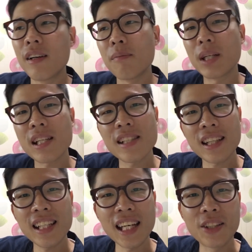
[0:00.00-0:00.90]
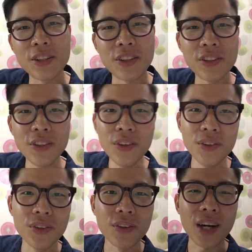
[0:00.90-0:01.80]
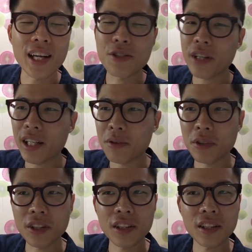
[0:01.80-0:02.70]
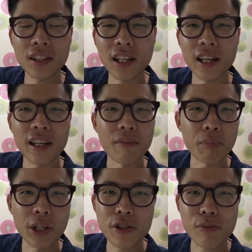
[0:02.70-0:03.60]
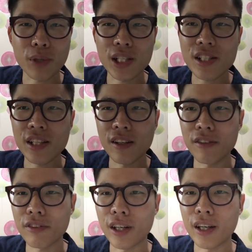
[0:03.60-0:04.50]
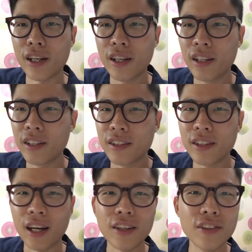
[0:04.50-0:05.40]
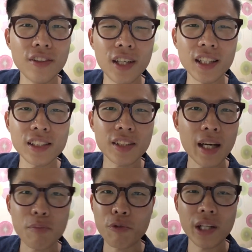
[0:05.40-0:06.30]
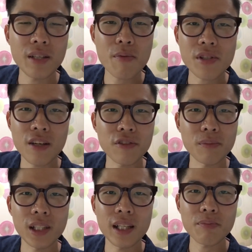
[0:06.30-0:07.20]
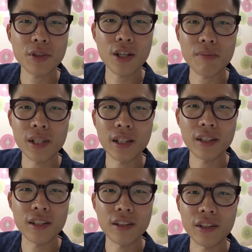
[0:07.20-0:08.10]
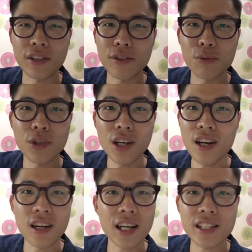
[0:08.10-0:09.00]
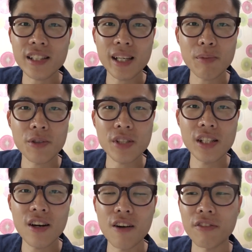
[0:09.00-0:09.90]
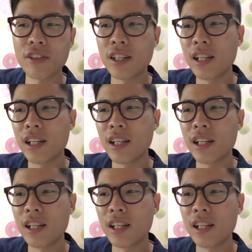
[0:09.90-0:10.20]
But there's nothing I could do. I drank water, I pinched myself, I don't know, I just typed random stuff on my laptop and it didn't work. I just kept dozing off.